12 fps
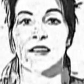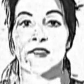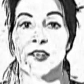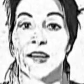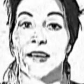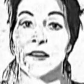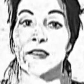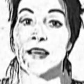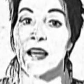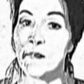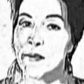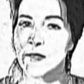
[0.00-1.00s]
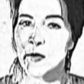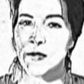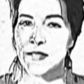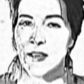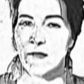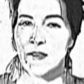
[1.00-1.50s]
Check out the episode
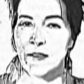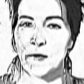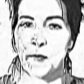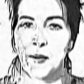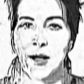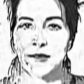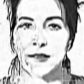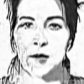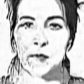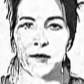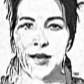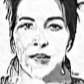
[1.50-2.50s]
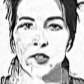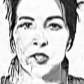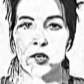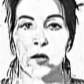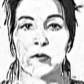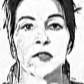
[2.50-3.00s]
7 of the Podlayer Planet
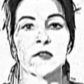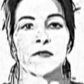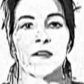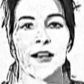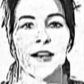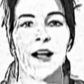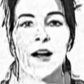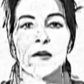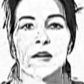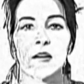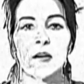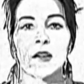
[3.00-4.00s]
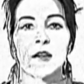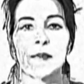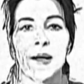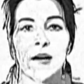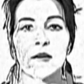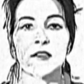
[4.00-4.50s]
Show to find out all
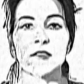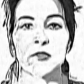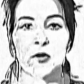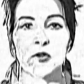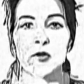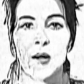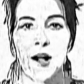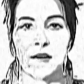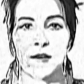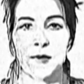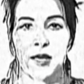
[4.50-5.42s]
about social alchemy.